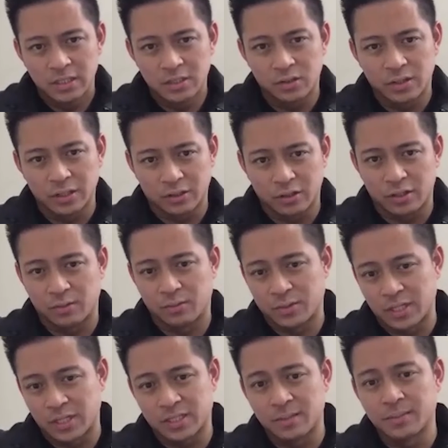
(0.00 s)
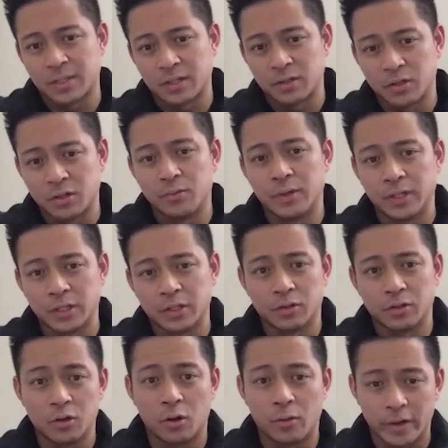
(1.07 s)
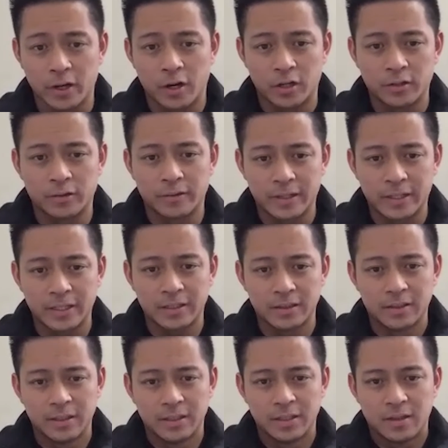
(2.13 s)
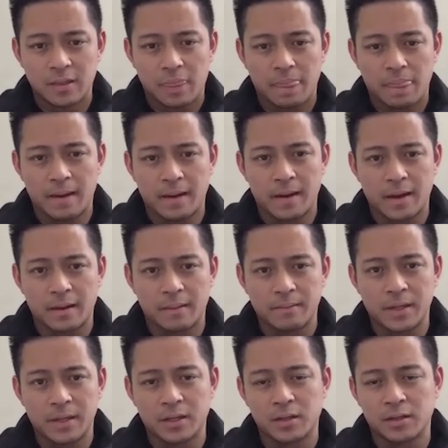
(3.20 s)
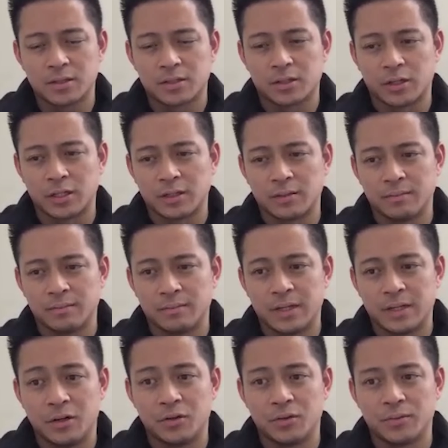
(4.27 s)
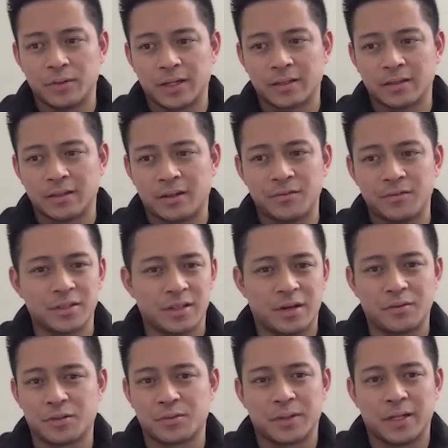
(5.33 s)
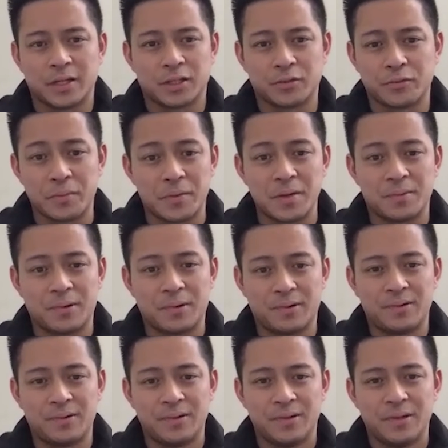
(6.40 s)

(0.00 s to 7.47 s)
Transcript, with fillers: So I thought there was like something really good going on already. And me starting my own, right? I was with like three people.